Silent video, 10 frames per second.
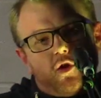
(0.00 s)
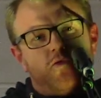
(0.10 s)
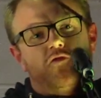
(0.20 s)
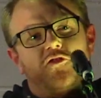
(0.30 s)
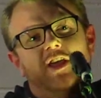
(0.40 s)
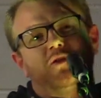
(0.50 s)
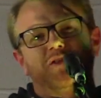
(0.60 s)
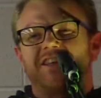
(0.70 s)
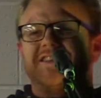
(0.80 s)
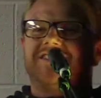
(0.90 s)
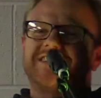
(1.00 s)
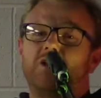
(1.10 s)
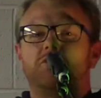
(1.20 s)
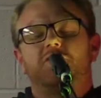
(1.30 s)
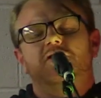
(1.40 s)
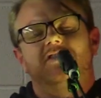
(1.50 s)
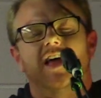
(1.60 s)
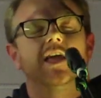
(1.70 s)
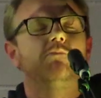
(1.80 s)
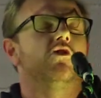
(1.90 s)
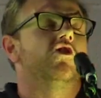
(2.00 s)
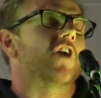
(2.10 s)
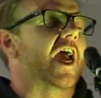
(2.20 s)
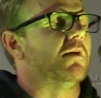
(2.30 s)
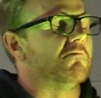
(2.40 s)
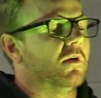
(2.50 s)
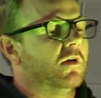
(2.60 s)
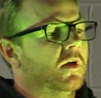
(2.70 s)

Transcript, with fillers: you feel this self same shame.